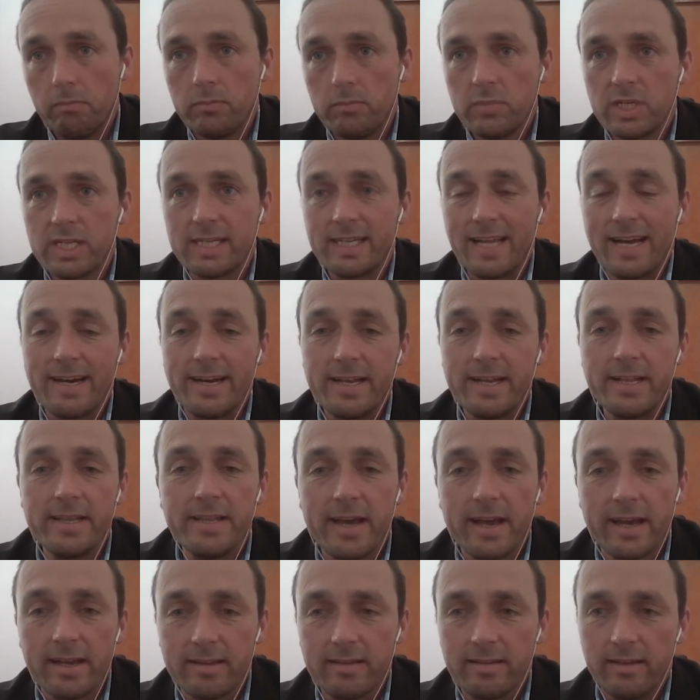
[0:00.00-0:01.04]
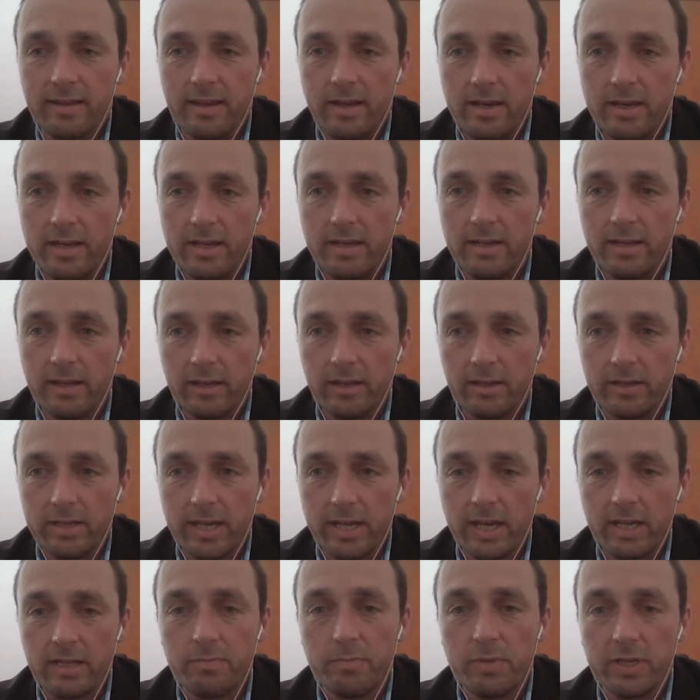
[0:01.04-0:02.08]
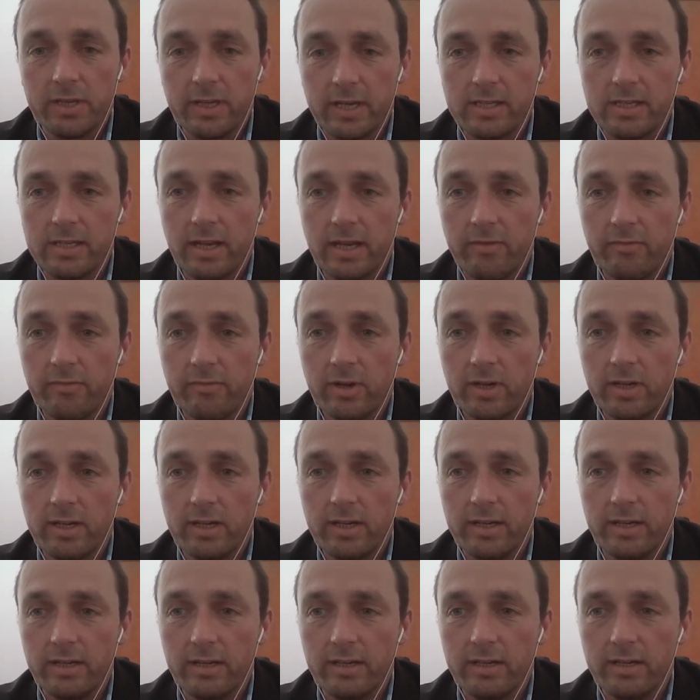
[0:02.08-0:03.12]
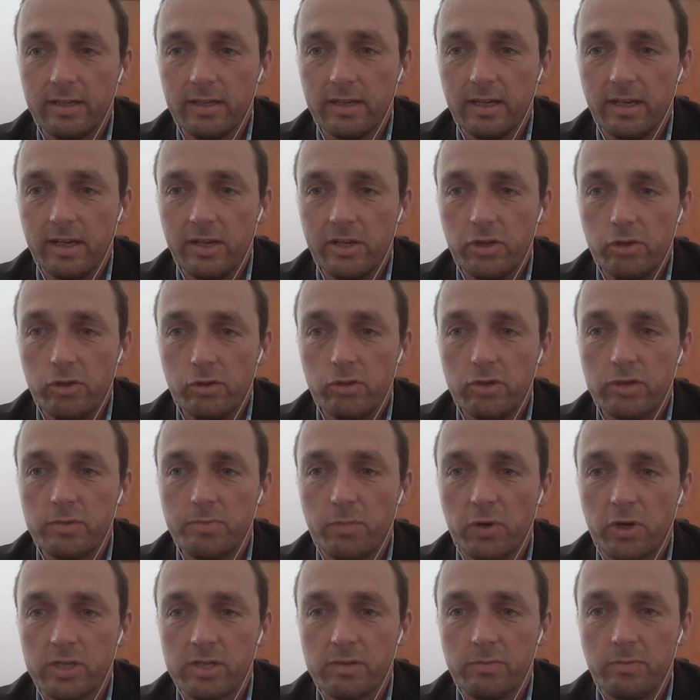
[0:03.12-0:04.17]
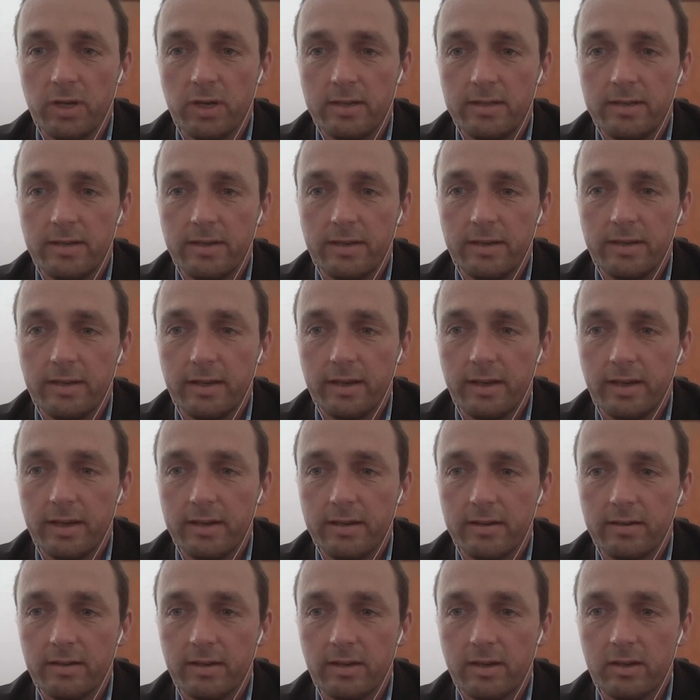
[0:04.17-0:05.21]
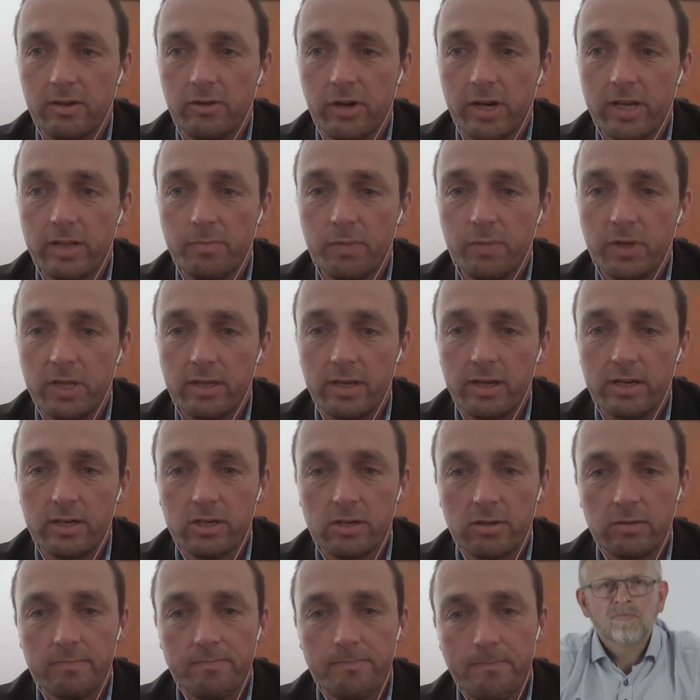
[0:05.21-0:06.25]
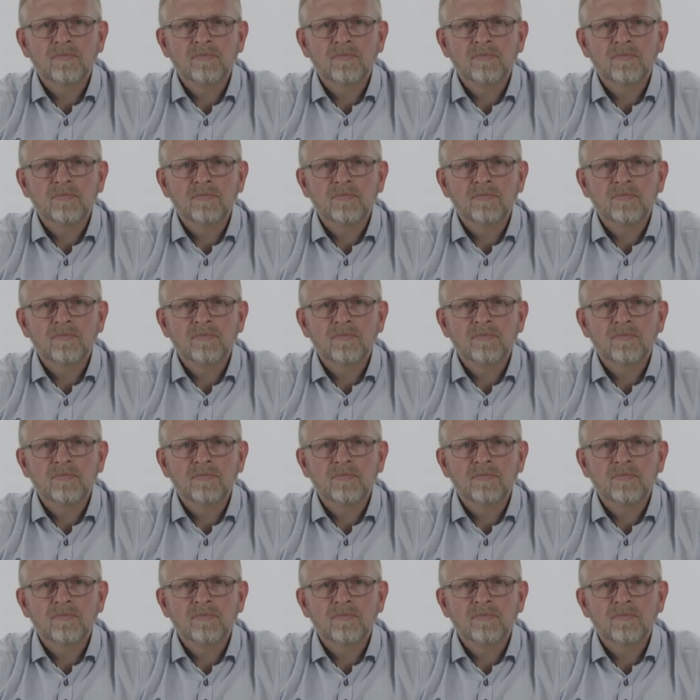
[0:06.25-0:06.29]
studied that in detail yet, but that's definitely a huge possibility and great potential.